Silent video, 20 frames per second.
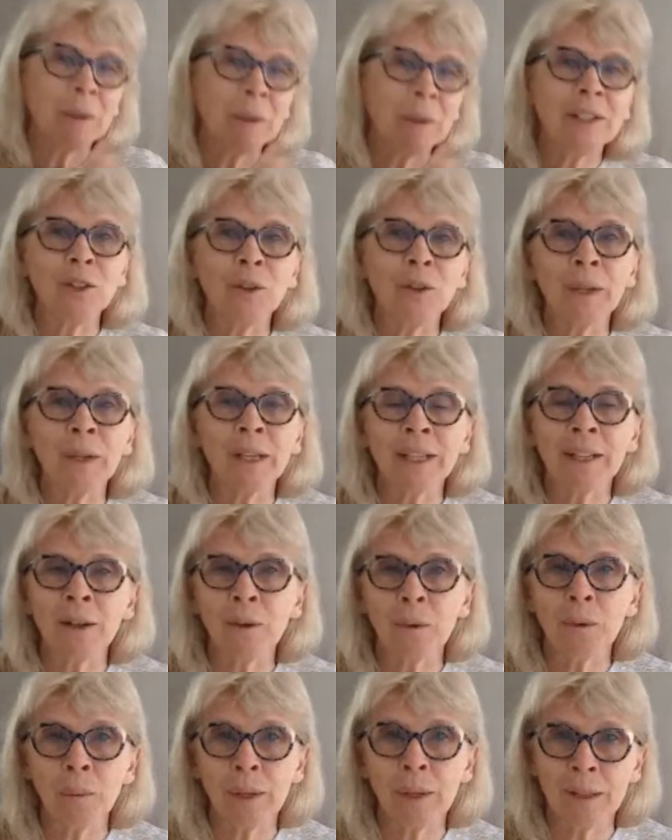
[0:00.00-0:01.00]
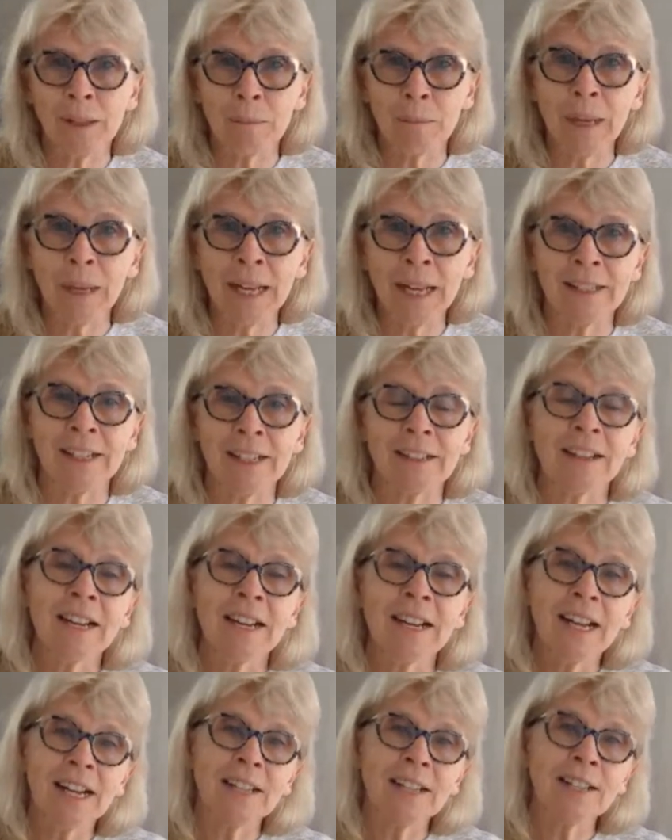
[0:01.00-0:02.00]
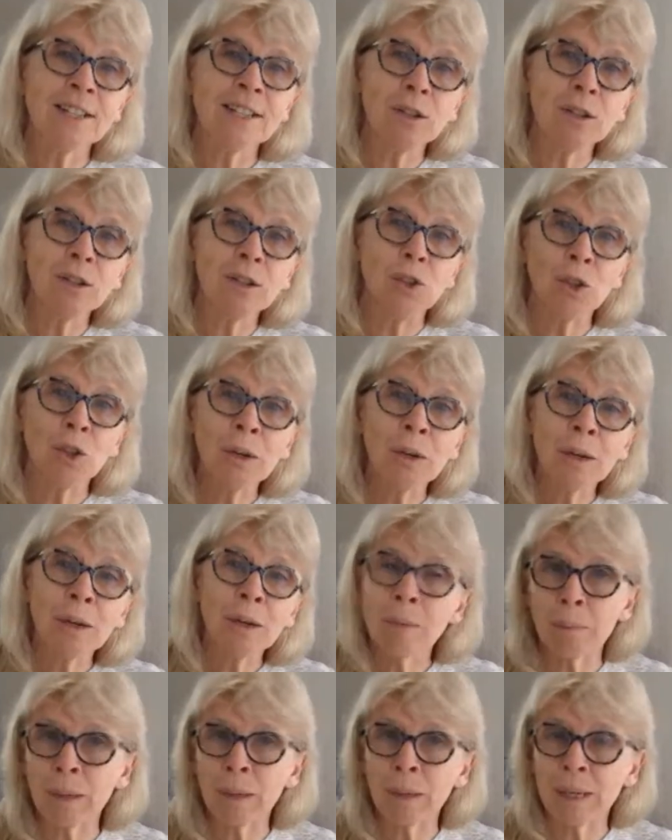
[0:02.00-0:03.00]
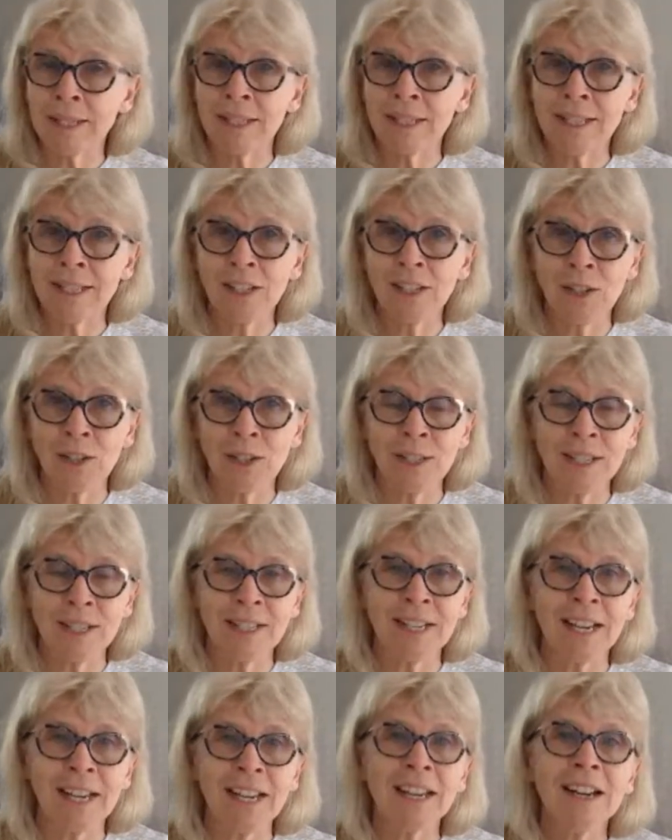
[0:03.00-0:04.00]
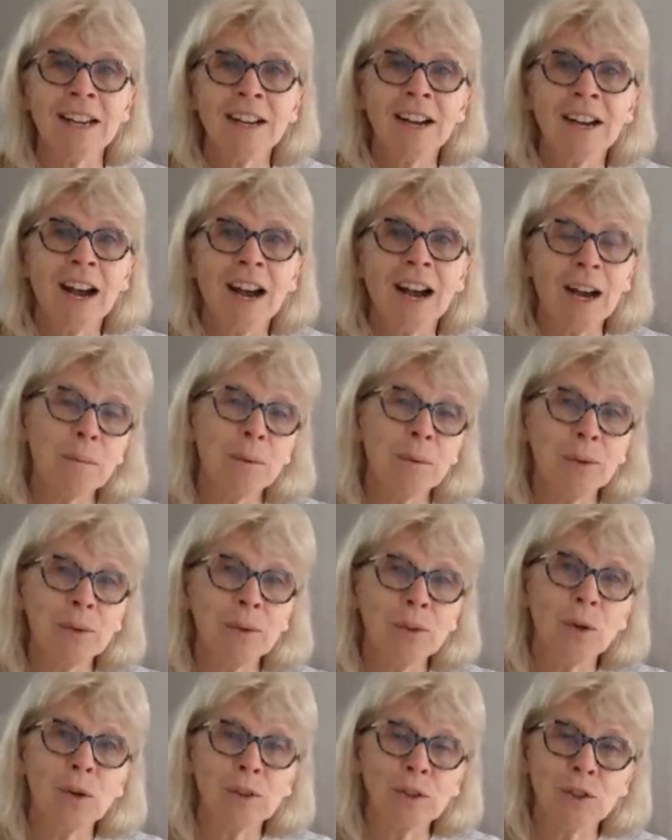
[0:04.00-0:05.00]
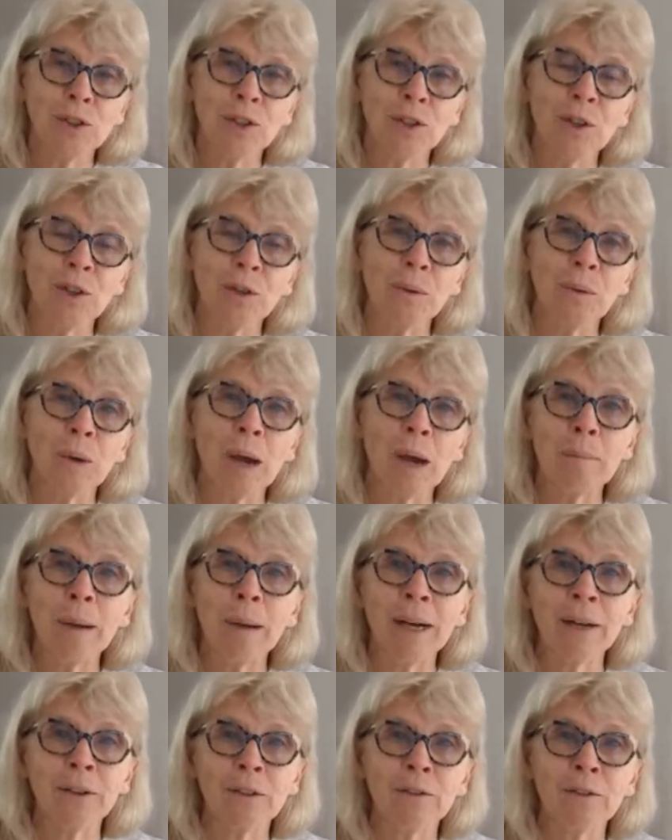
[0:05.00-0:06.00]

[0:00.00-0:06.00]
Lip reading: we're doing with the planet. And so during my presentation today, I will talk to you about a